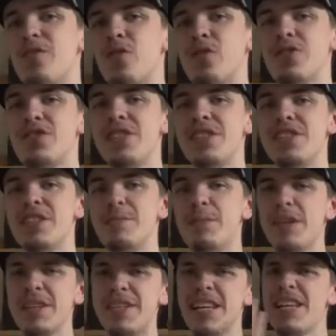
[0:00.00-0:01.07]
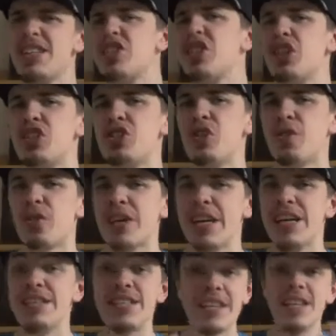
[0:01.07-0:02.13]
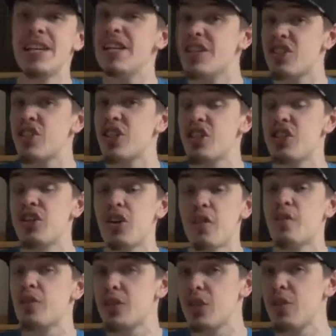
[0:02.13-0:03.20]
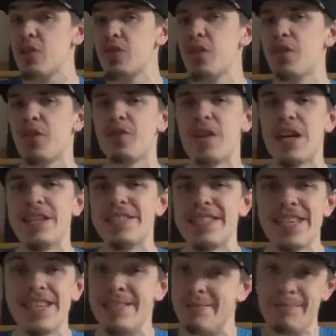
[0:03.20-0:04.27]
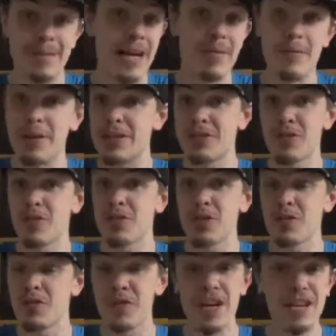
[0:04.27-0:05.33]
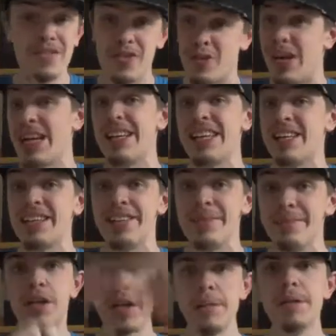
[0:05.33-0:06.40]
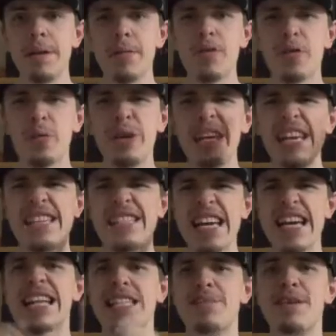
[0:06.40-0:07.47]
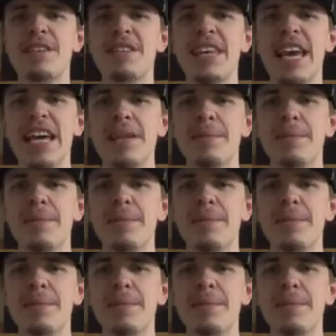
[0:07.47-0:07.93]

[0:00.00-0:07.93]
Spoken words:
in the first season, because it is a good show for kids, and it is a good show for Silver Surfer fans, and I'm a big Silver Surfer fan, so I liked it. Coming number 3 is X-Men, the